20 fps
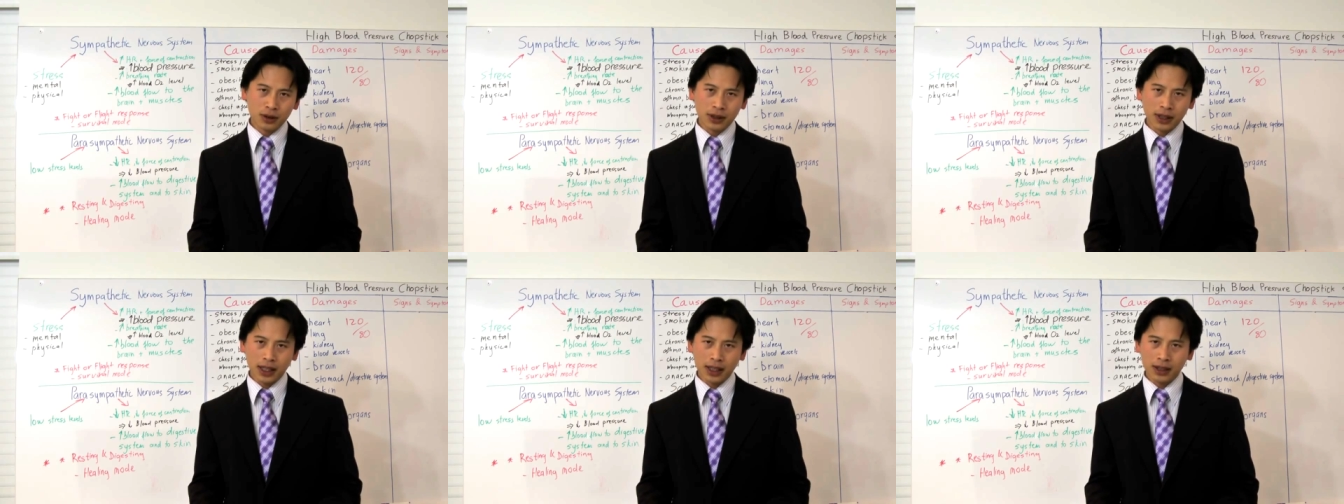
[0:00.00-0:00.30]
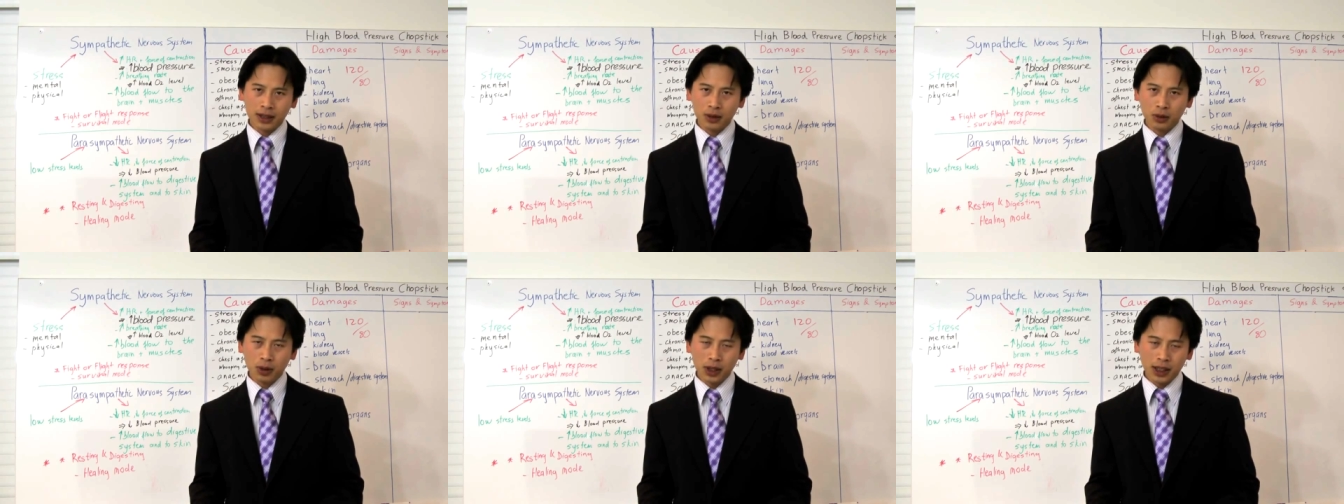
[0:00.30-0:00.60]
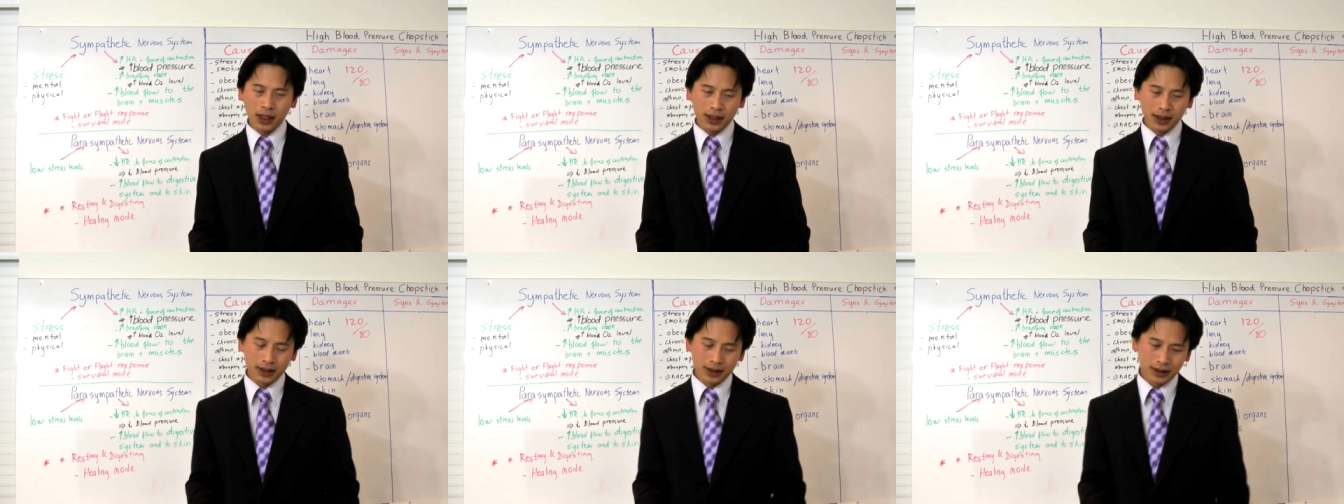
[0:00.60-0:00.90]
doing any
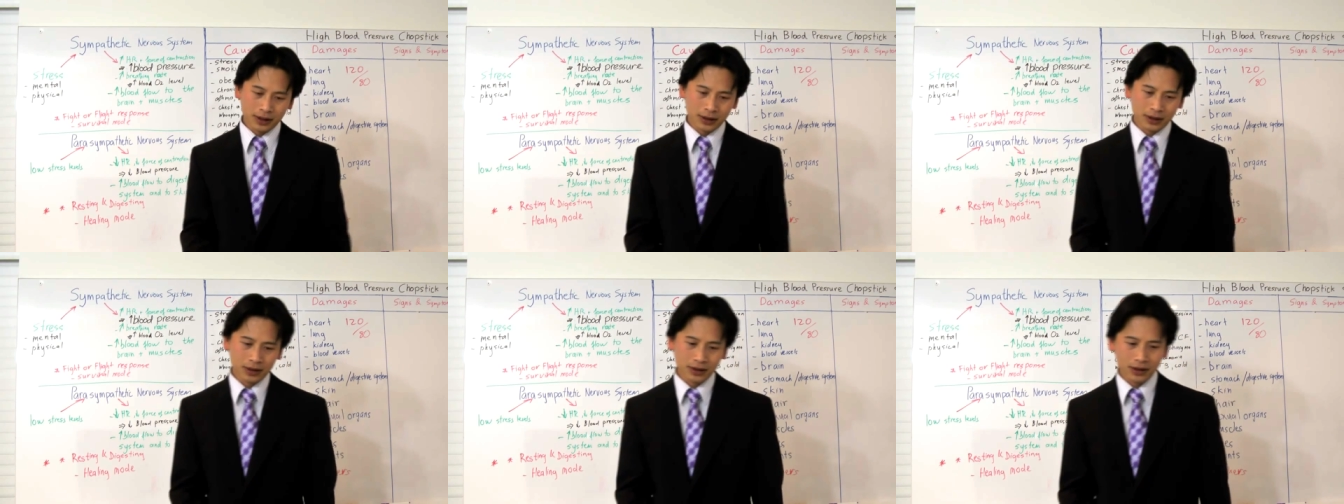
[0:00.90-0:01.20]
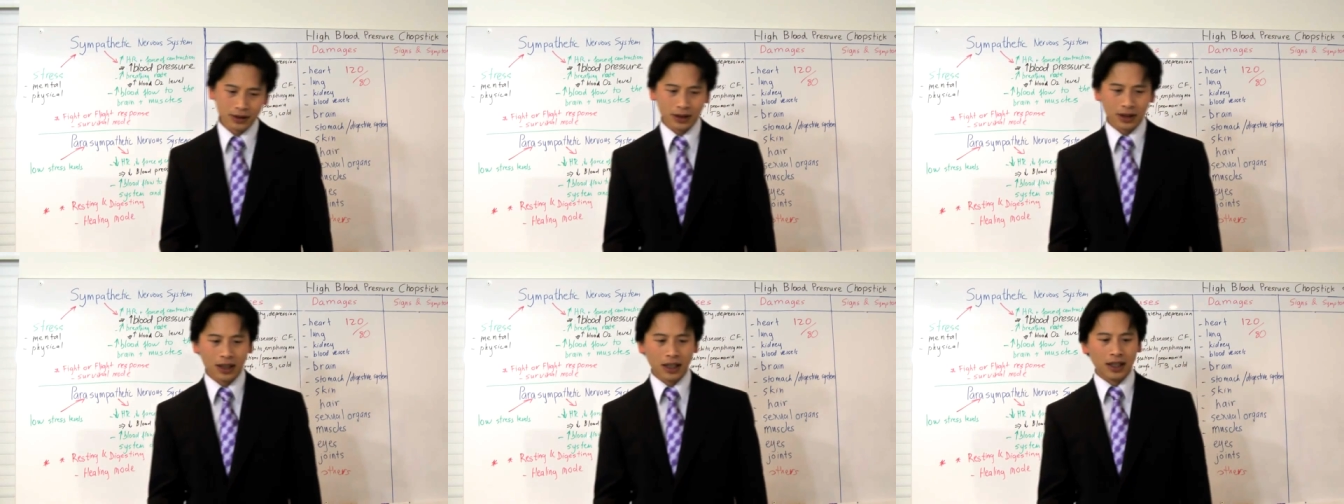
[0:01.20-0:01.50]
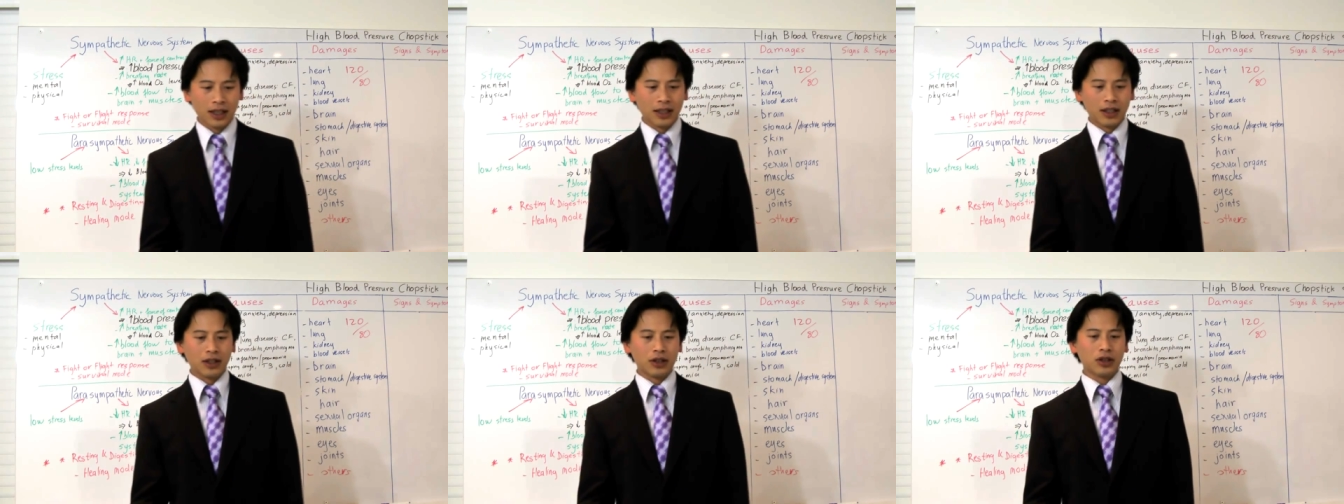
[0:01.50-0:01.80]
work.
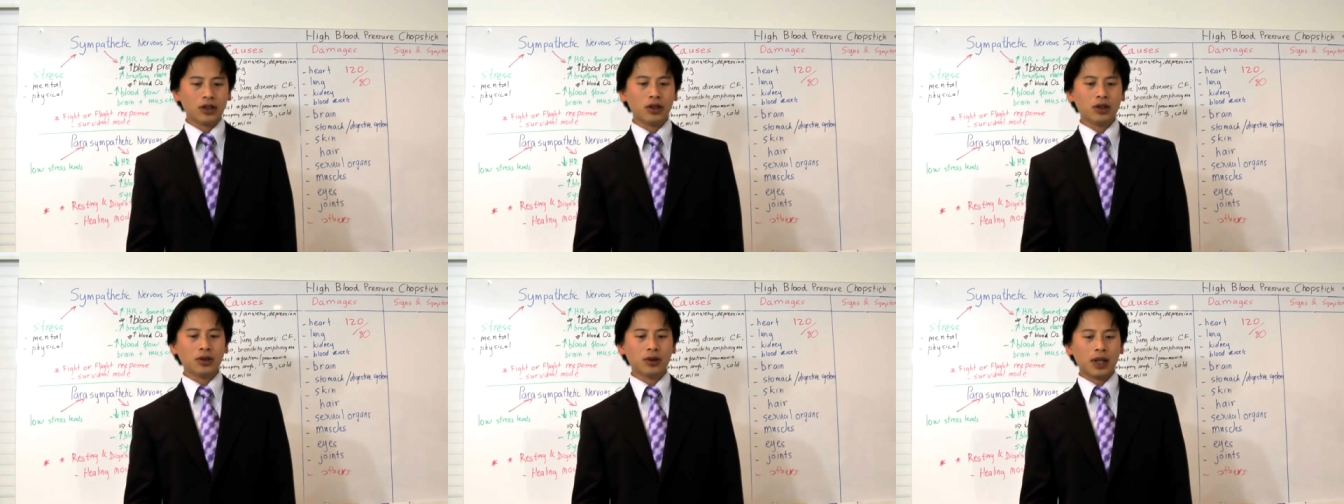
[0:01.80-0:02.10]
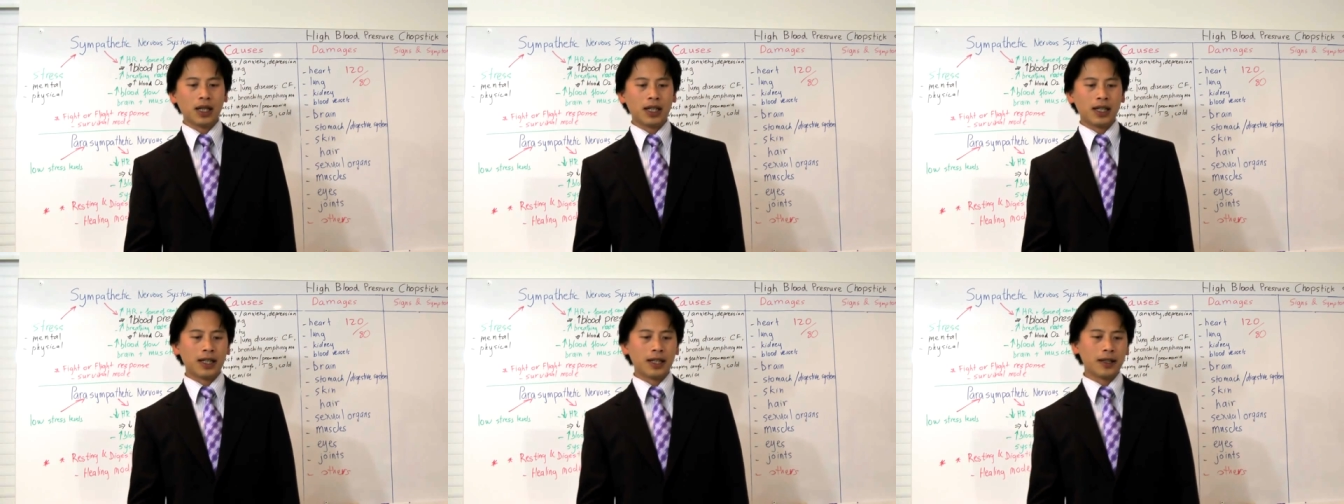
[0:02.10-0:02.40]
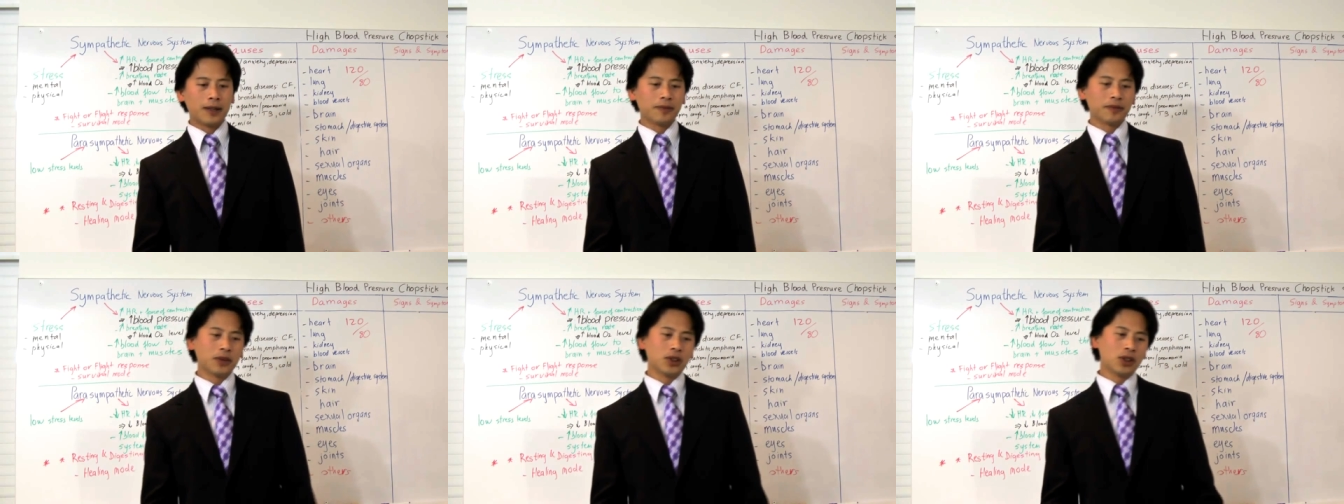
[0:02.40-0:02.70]
You
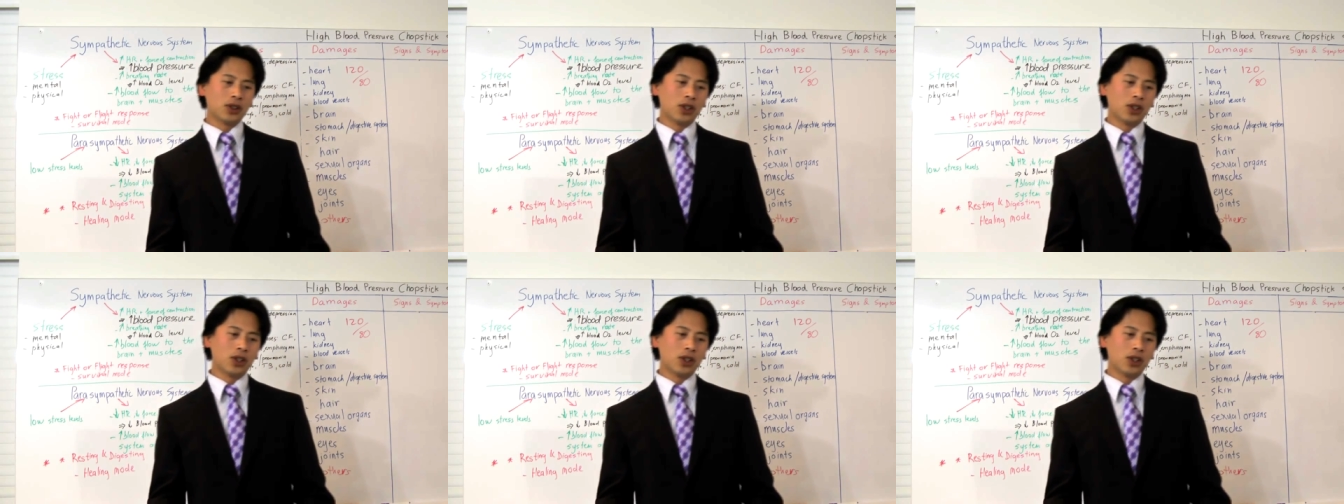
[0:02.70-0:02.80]
are